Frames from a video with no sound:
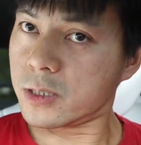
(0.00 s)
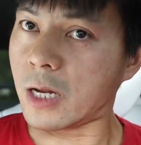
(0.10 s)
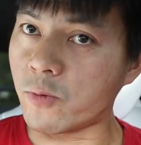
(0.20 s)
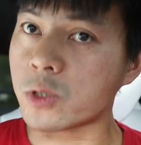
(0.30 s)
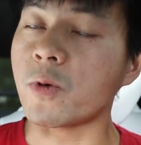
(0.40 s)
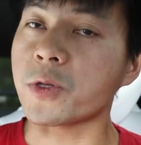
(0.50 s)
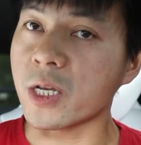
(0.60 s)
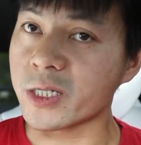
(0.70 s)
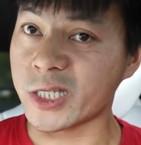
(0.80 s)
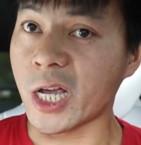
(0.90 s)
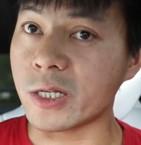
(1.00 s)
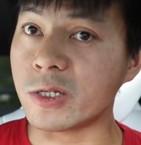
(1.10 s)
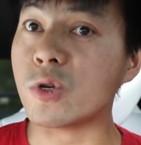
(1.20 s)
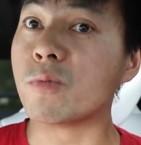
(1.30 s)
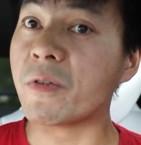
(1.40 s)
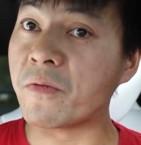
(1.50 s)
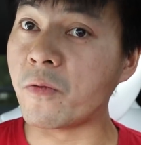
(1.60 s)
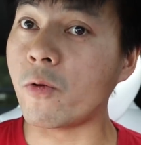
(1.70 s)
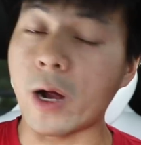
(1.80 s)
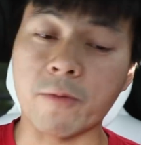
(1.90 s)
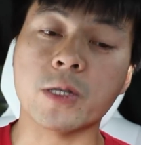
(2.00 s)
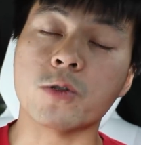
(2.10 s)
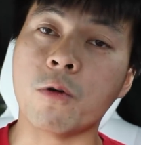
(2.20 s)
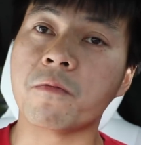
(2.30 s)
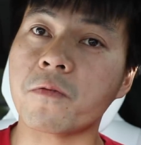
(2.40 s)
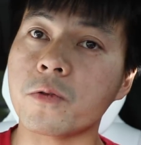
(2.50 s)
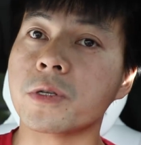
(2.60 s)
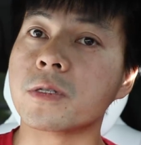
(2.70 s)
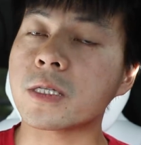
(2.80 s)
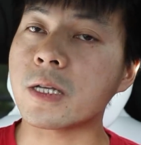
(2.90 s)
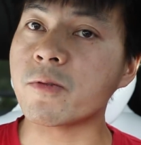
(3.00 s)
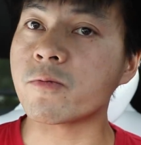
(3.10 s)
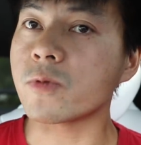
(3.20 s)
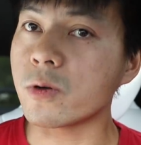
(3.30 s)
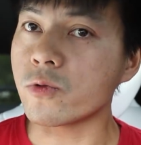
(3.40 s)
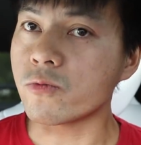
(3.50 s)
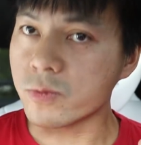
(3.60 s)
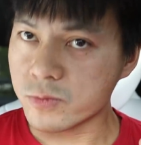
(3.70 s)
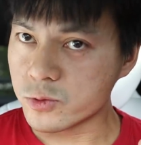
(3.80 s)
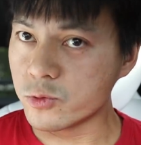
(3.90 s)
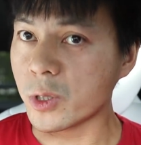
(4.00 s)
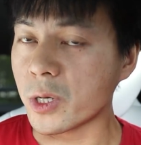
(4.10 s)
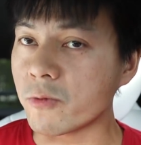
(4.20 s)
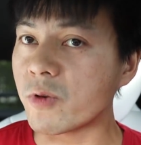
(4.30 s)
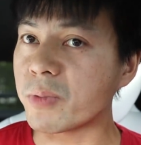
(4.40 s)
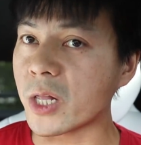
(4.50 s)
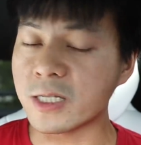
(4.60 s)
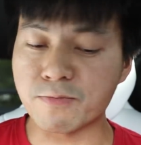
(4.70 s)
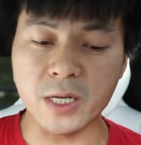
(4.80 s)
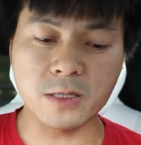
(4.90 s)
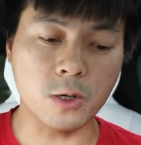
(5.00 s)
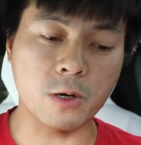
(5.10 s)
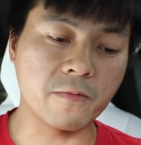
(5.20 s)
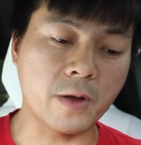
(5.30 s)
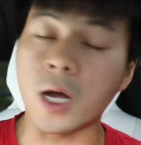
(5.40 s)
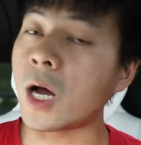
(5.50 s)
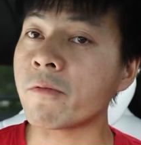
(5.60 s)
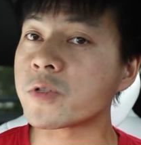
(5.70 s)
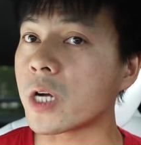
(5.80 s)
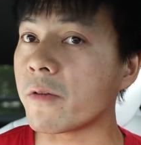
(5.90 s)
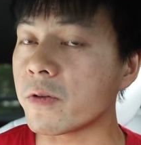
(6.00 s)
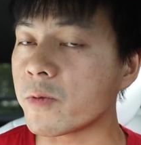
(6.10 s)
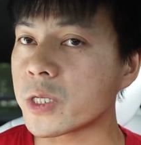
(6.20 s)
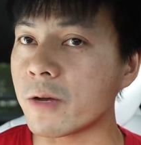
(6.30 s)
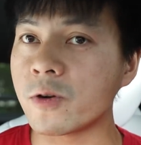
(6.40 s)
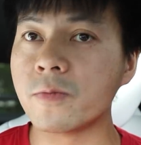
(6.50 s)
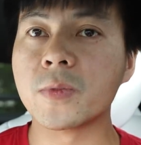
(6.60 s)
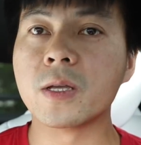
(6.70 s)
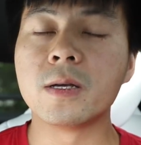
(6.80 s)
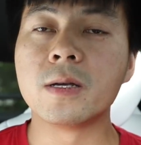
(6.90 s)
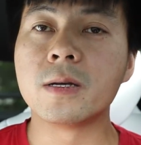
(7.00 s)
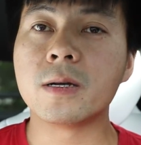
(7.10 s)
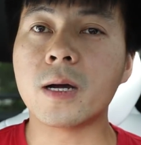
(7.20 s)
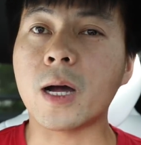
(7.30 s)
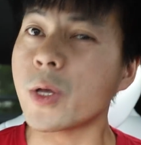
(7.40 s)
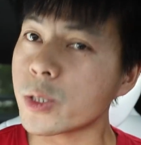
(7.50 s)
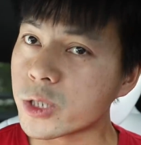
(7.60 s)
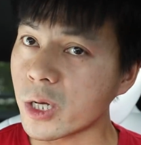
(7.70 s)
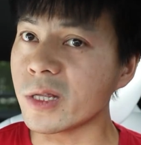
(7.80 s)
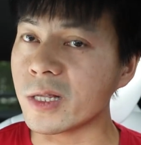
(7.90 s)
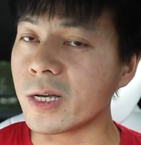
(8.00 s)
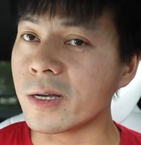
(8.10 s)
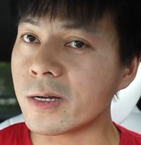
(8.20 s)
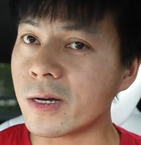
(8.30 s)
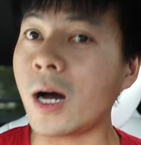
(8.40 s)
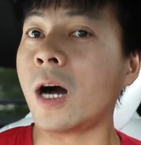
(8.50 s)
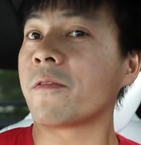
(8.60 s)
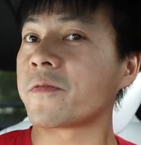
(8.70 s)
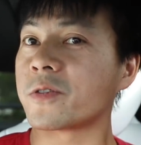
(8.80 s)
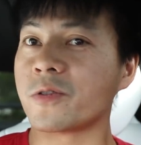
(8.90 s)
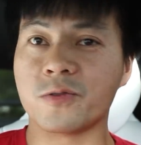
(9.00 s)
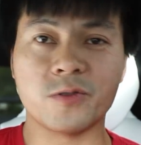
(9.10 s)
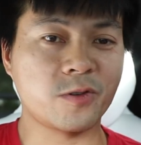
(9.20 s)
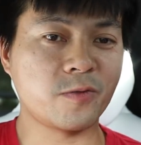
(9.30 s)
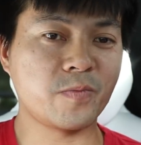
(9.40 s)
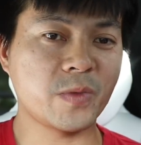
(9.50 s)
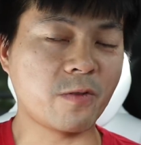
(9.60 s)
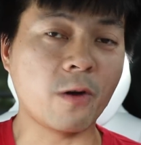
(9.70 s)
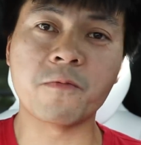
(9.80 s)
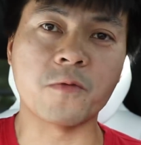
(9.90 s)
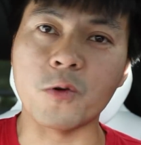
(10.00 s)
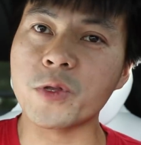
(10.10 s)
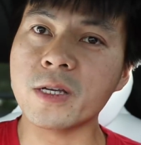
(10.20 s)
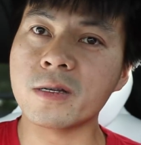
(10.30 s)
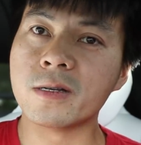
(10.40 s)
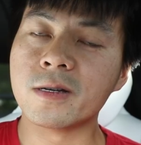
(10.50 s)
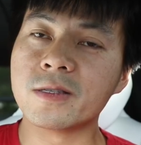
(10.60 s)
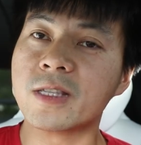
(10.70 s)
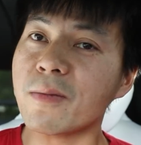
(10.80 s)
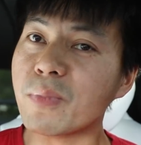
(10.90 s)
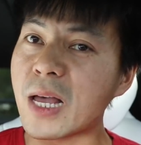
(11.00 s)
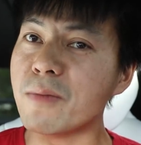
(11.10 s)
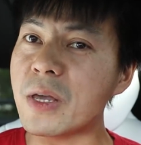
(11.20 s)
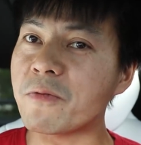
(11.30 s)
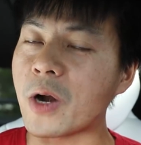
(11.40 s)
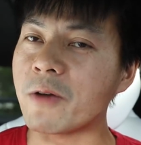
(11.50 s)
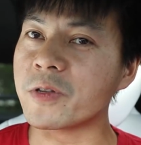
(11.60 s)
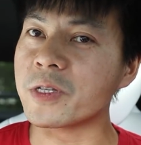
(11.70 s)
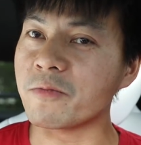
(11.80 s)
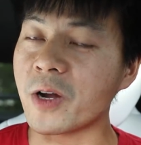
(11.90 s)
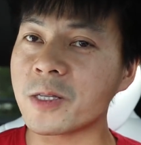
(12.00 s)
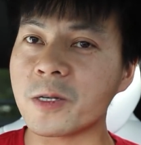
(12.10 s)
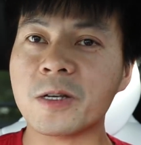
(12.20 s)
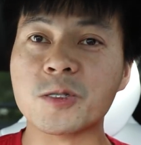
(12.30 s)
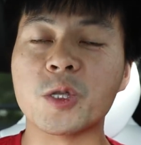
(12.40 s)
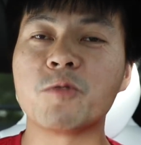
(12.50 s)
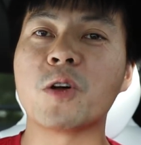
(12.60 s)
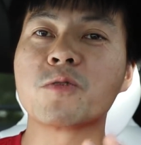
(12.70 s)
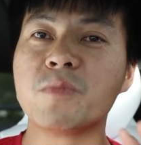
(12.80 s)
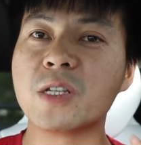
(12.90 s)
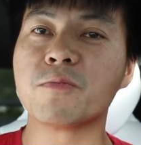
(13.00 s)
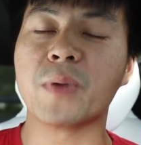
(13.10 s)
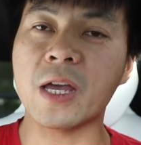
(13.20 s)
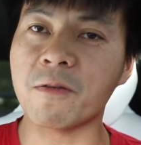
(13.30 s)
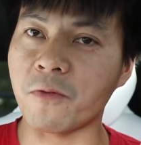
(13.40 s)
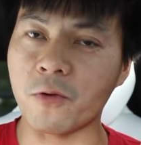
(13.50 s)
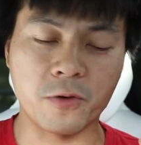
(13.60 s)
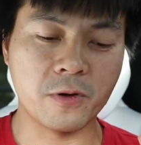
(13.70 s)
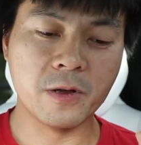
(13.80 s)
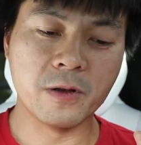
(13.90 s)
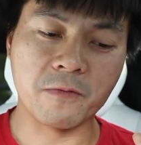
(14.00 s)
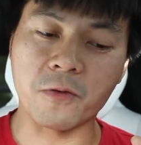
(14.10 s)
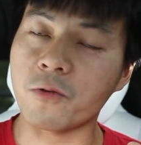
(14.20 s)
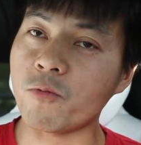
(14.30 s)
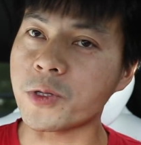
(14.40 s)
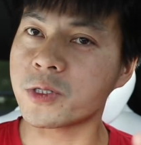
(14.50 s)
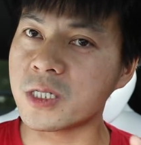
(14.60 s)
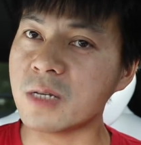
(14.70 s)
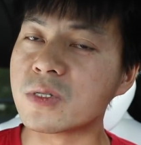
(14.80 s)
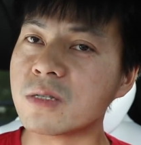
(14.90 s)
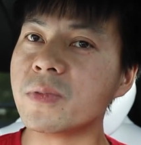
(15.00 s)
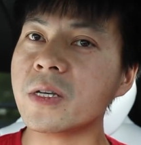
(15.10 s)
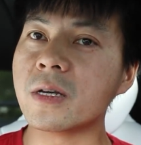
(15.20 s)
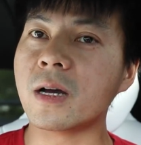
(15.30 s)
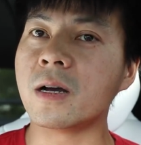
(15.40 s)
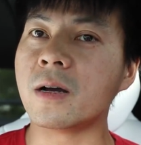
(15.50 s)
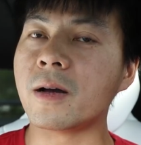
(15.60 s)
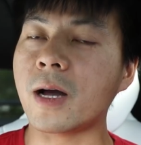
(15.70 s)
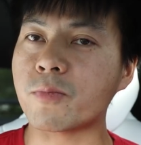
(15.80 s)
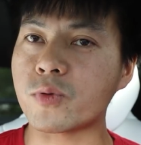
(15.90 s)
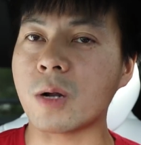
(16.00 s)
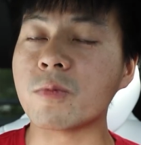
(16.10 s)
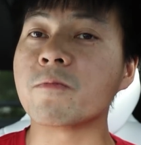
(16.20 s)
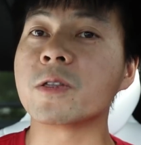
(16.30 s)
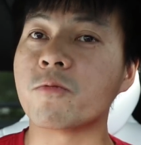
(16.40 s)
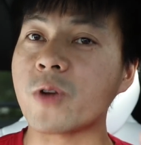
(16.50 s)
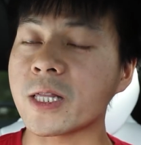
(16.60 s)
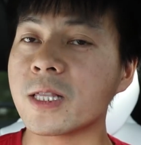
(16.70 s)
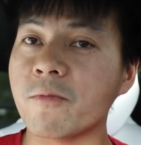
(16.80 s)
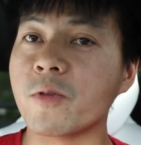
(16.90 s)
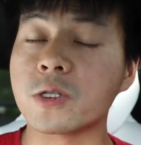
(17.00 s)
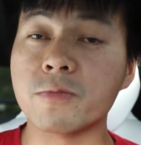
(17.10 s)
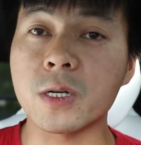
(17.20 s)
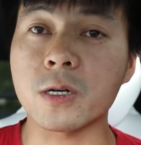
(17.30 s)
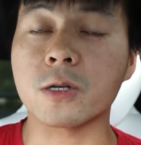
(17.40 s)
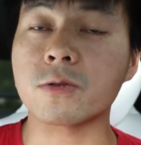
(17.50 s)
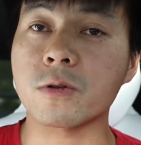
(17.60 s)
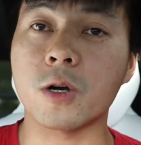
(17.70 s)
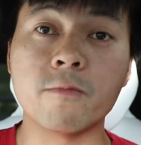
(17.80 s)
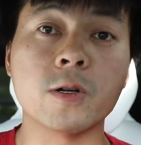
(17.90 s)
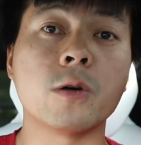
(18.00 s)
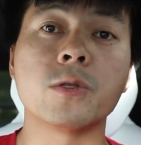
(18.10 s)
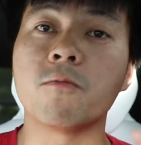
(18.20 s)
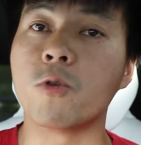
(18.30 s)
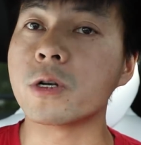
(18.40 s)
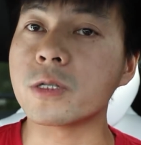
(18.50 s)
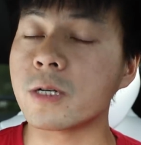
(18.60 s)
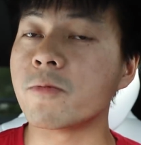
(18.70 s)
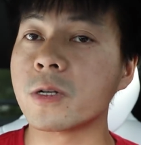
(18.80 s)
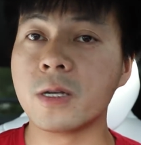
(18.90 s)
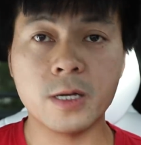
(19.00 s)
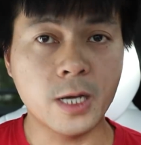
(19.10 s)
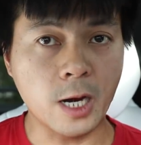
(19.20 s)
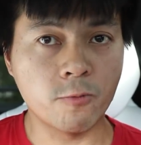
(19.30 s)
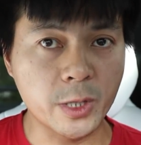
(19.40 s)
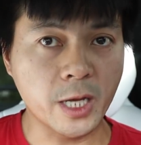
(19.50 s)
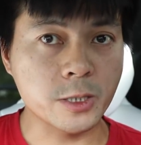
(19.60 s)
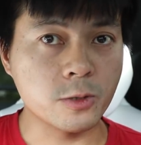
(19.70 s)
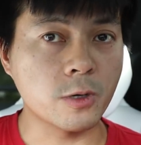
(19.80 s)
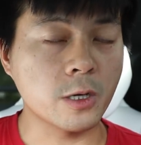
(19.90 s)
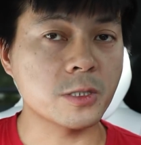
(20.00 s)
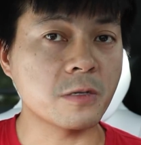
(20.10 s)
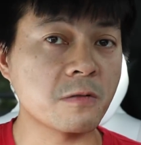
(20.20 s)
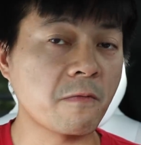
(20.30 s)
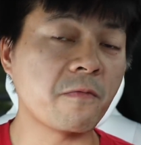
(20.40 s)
that was what they said, before I went off-roading, that they were going to do another replacement of the half shaft or whatever. And then suddenly, after the off-roading, they blame me for everything, right? So they want me to pay for what seems to be a problem with the rattling, which should be covered under warranty, with everyone else who has this